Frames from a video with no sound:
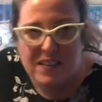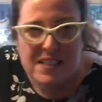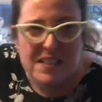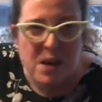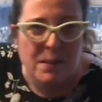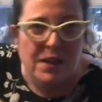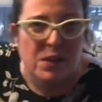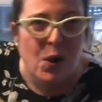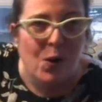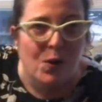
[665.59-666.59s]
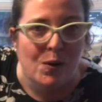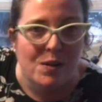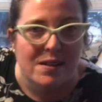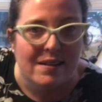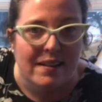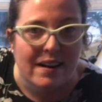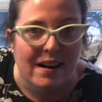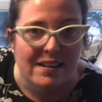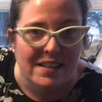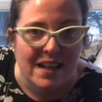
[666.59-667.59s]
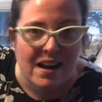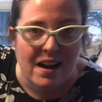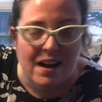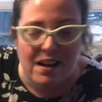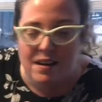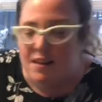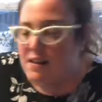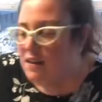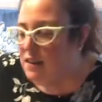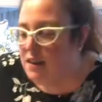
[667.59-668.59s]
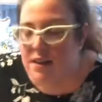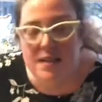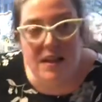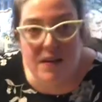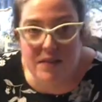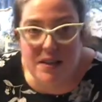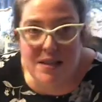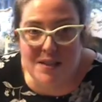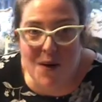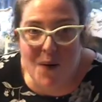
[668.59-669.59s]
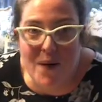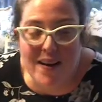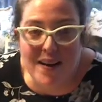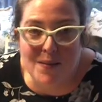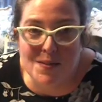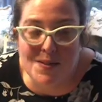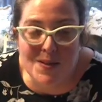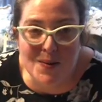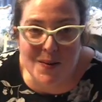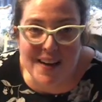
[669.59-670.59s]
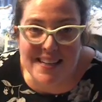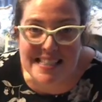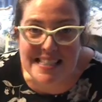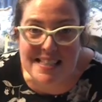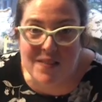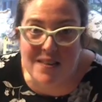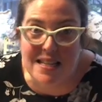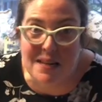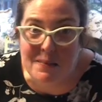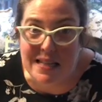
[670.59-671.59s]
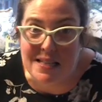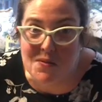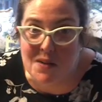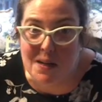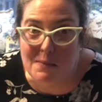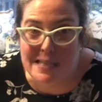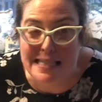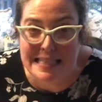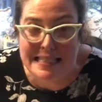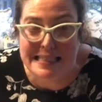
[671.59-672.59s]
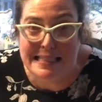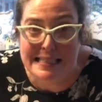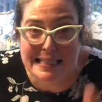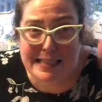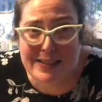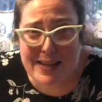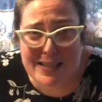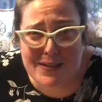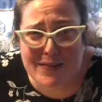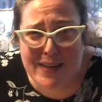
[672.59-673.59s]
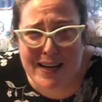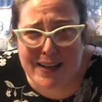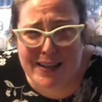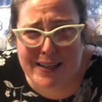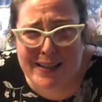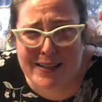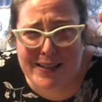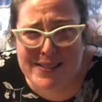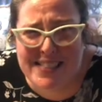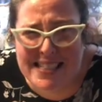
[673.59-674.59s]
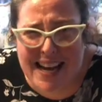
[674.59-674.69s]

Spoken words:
You can see all my little holes. There they are. Ta-da! Into the oven these go, and I will see you guys in 17 minutes for an update. Cross your fingers!